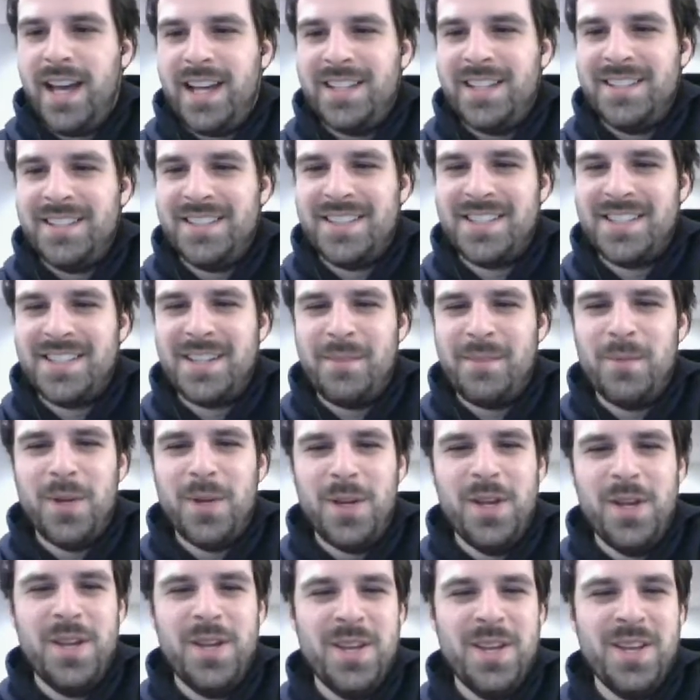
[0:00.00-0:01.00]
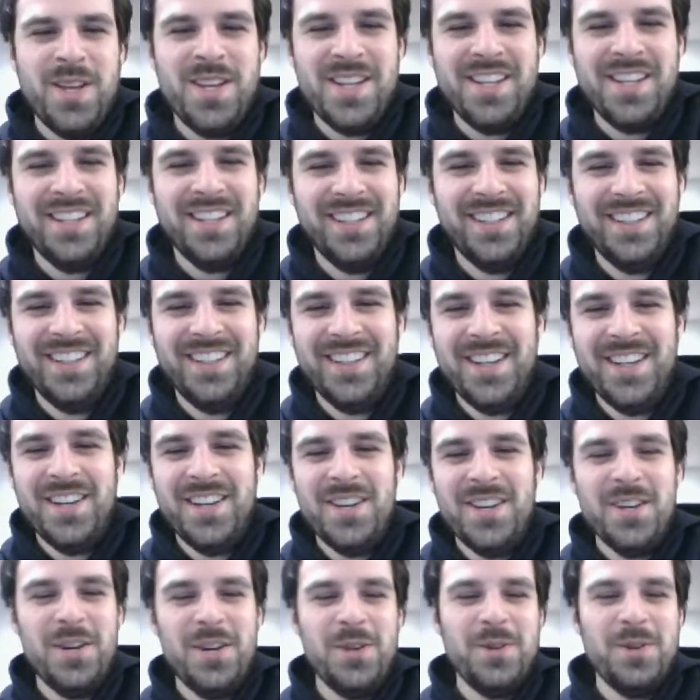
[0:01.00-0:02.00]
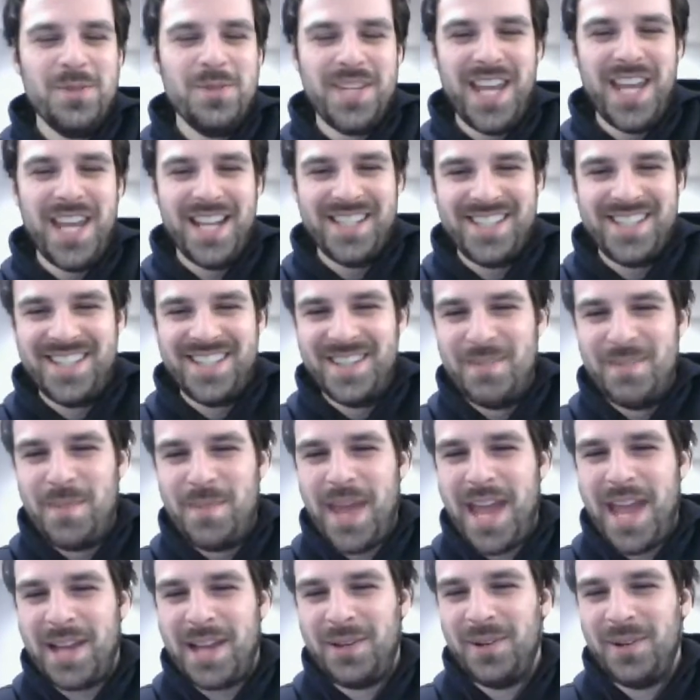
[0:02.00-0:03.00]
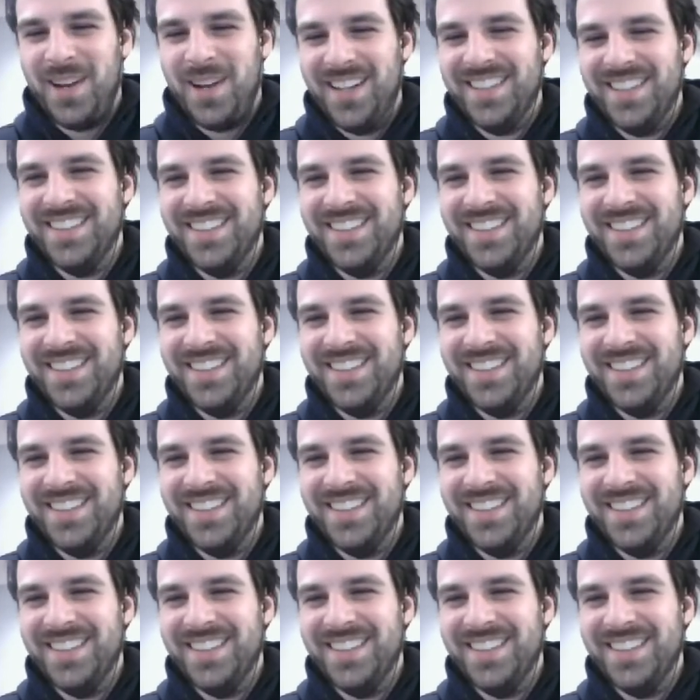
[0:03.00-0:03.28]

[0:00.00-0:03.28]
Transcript: Someone who gets the background.